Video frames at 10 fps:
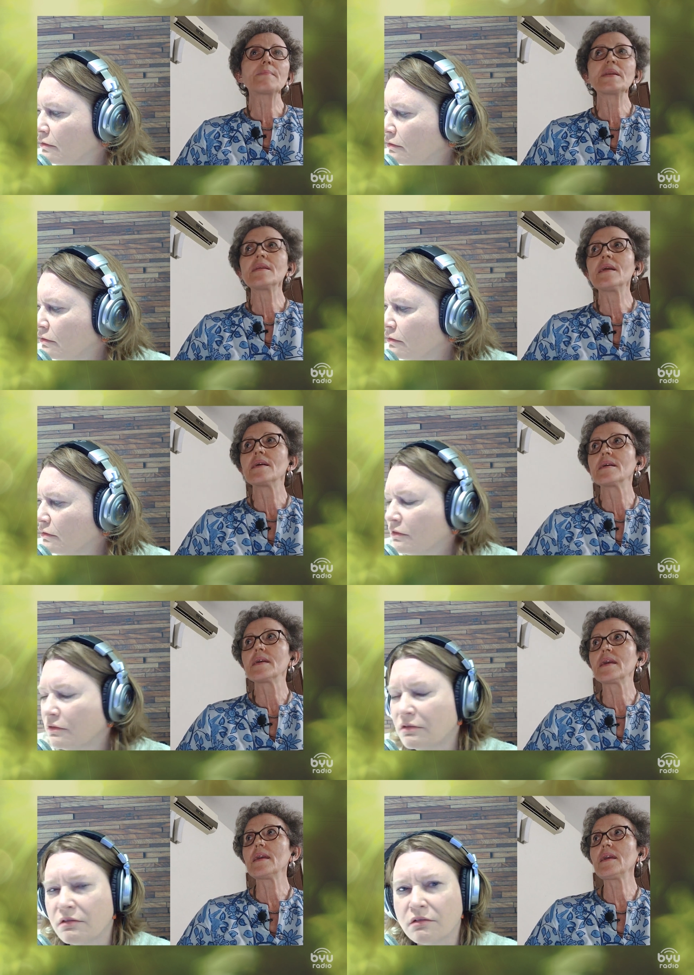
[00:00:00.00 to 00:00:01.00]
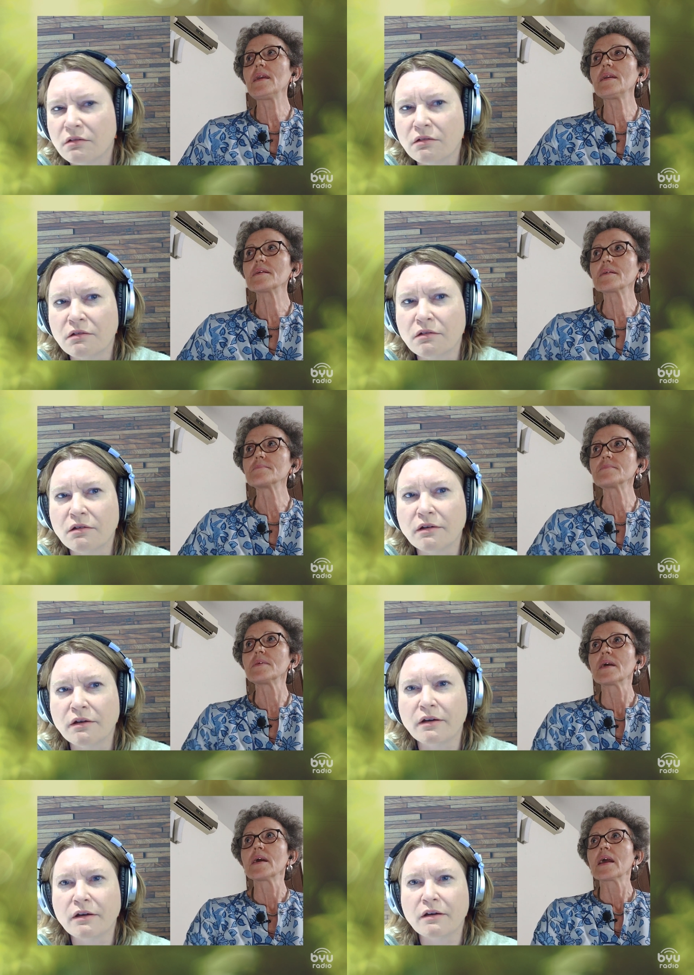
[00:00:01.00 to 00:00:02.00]
Speaker 1: I mean, he uh,
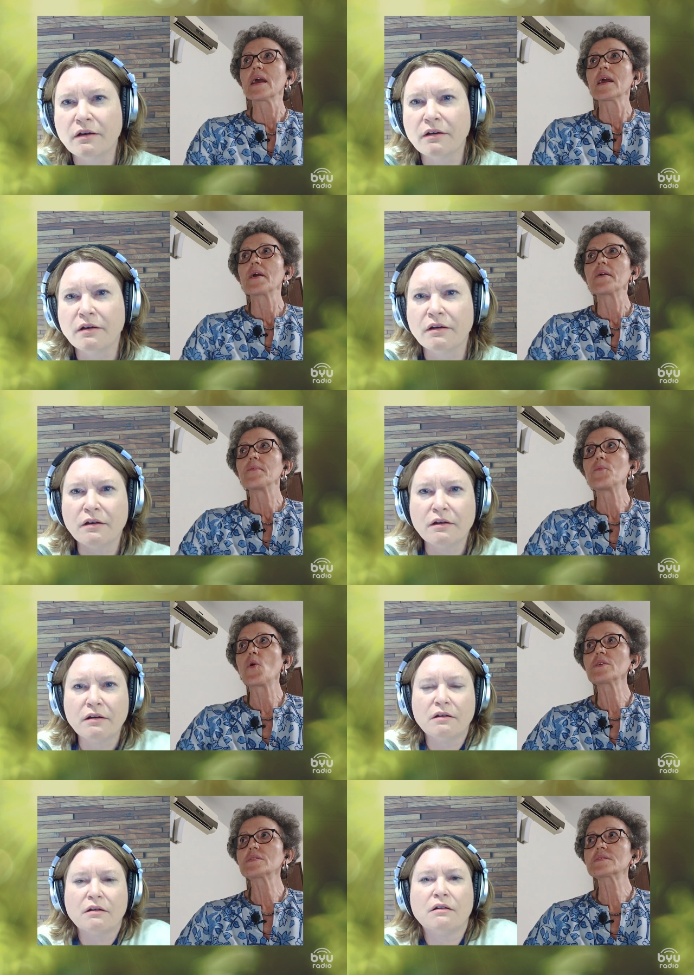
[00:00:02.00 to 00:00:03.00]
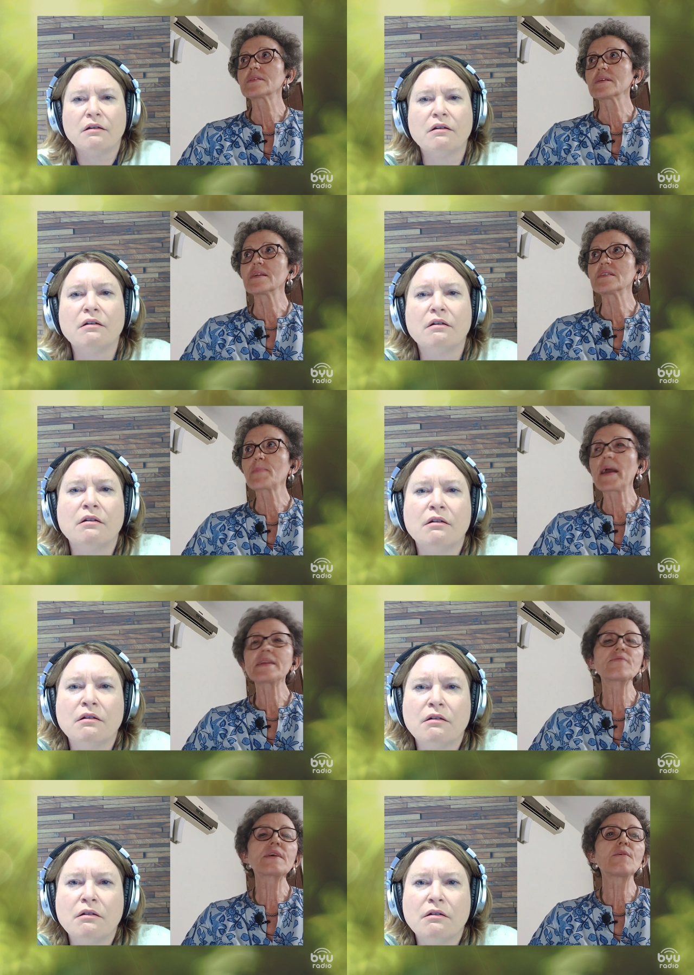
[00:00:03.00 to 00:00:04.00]
was, uh, in spite
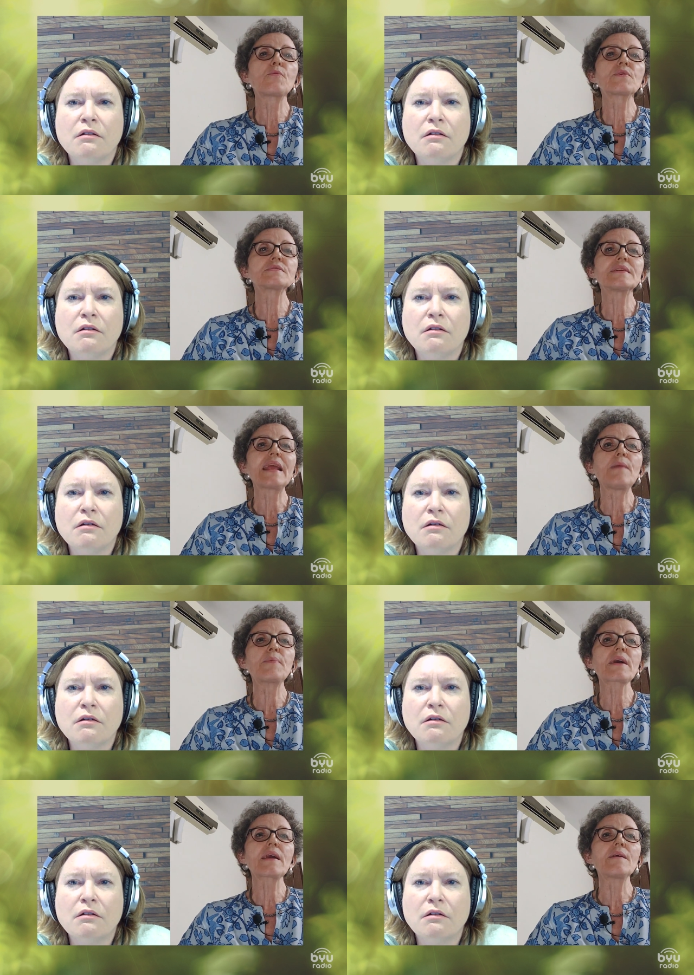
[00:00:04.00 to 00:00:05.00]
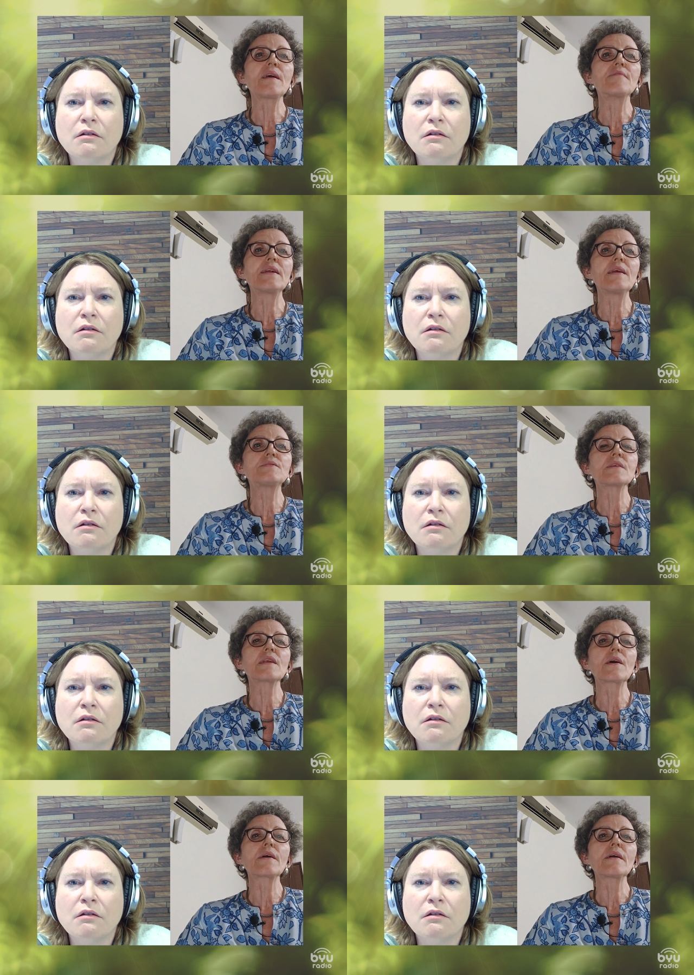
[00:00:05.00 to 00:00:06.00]
of that, he was in the neighboring village, and
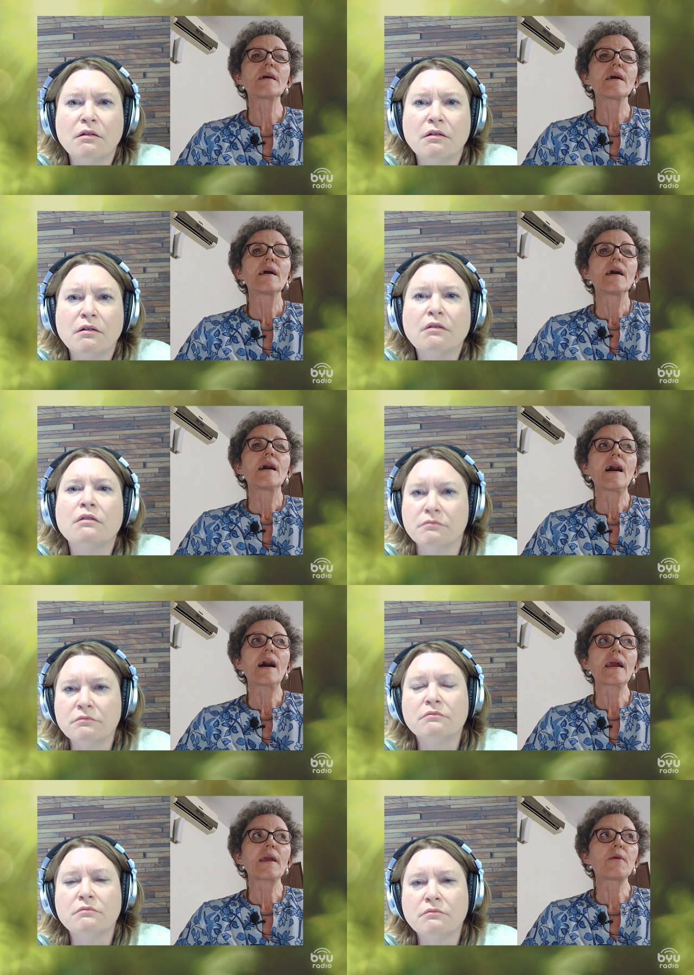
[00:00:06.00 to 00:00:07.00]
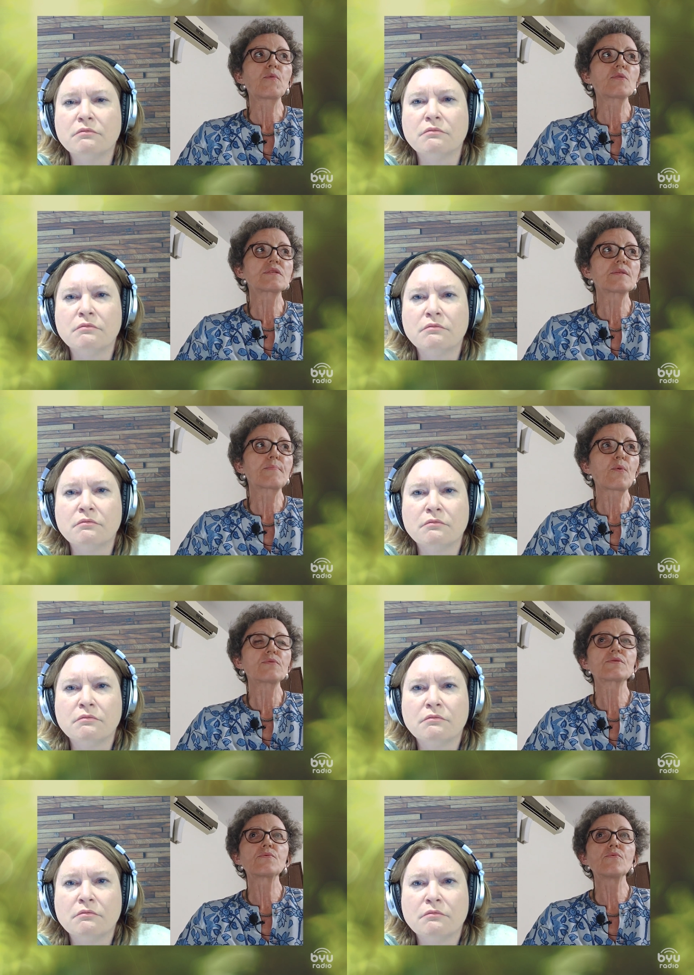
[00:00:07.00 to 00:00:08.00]
I, I was
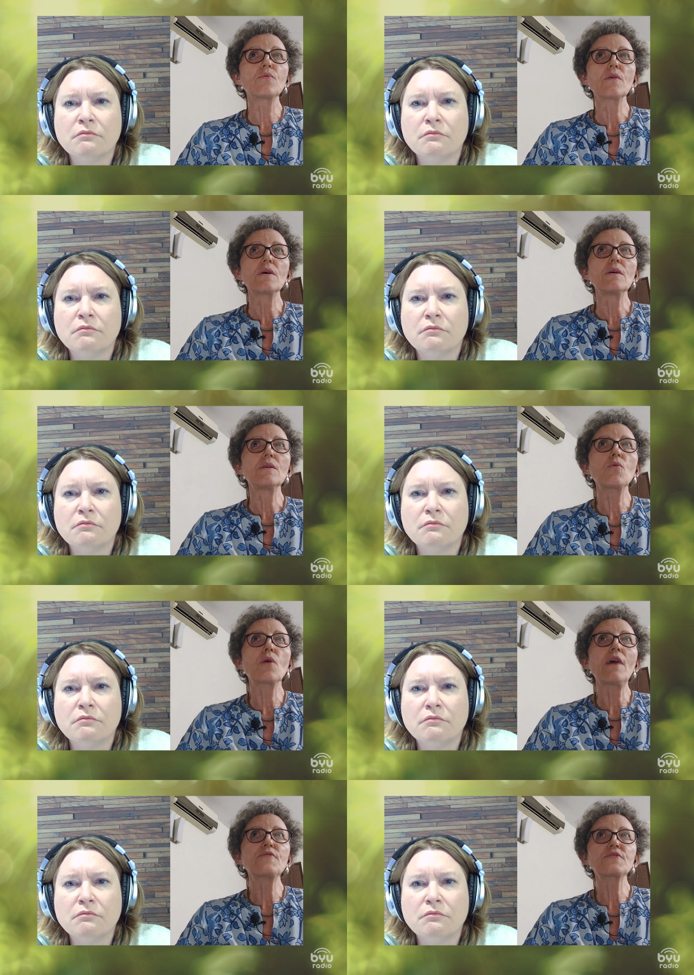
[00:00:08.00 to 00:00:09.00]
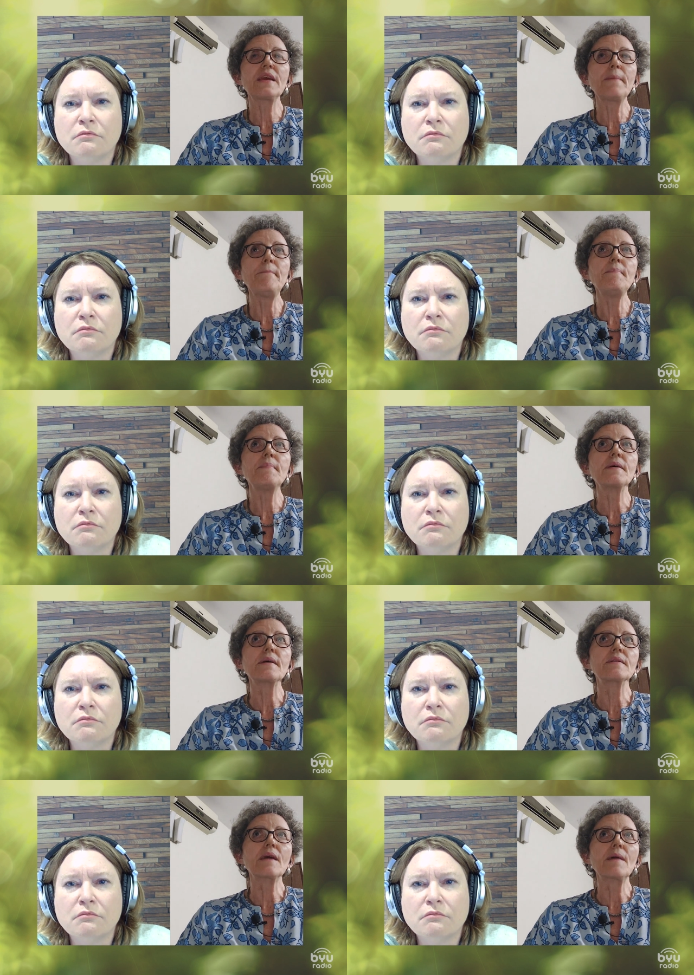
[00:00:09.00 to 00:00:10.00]
supposed to uh, look after him.
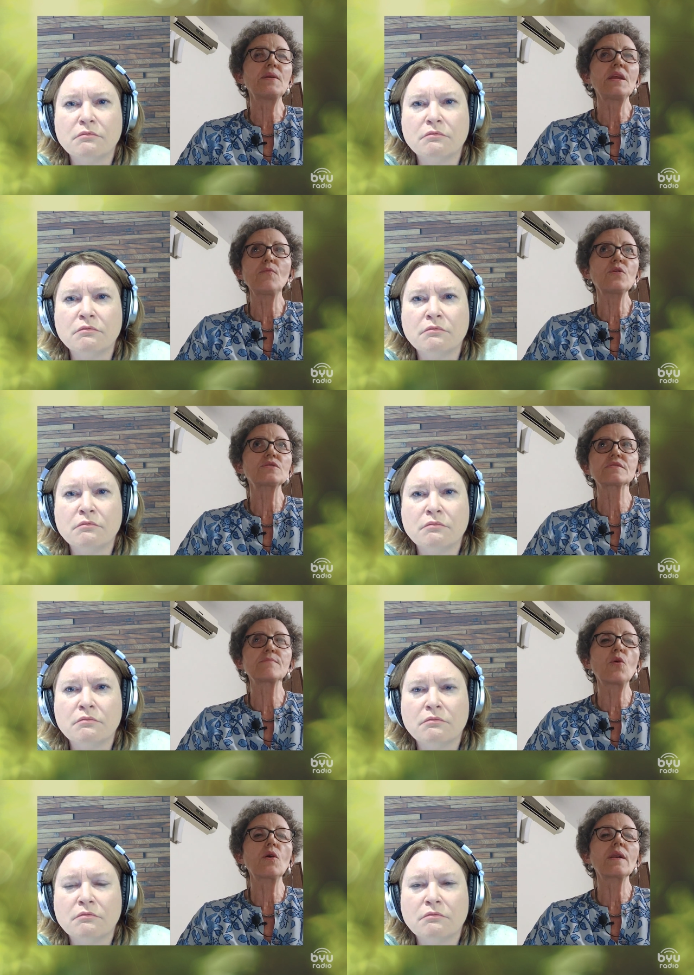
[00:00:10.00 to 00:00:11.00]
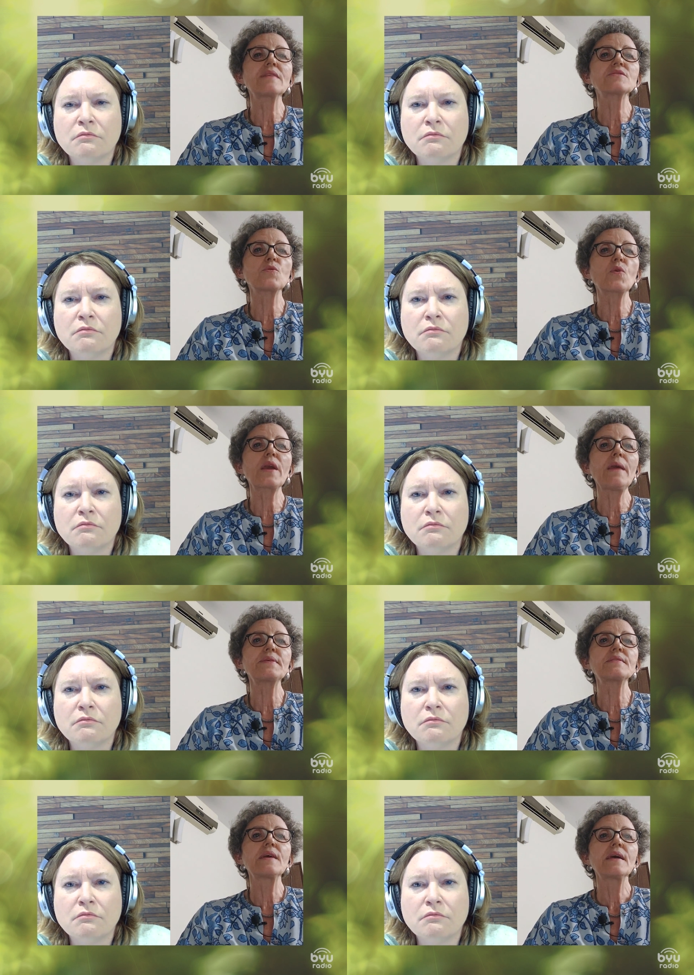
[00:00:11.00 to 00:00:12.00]
And I mean, he was more or less okay,
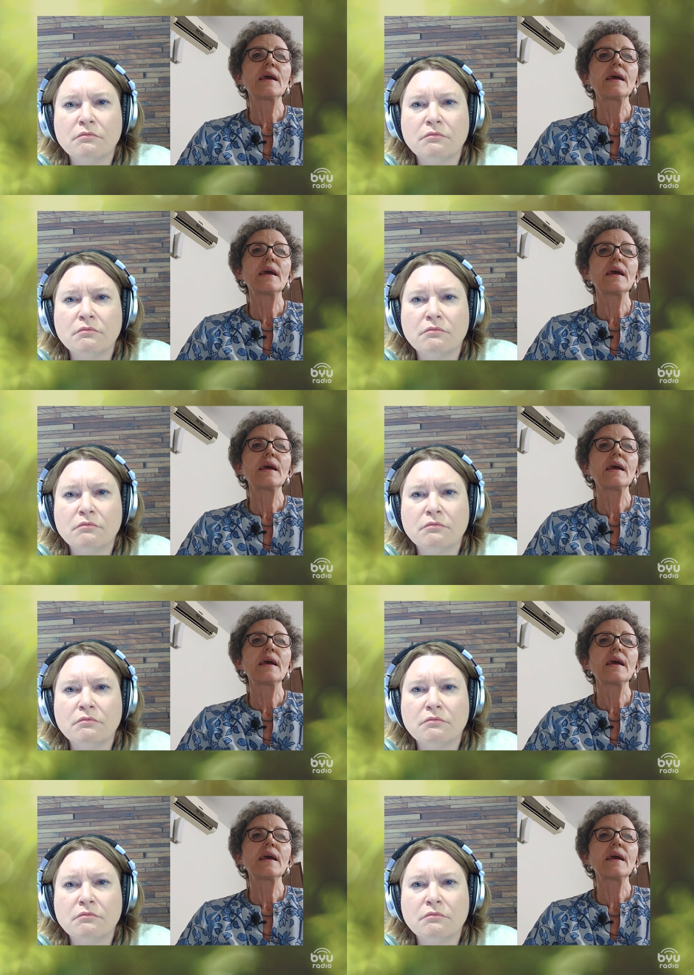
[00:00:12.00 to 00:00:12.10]
but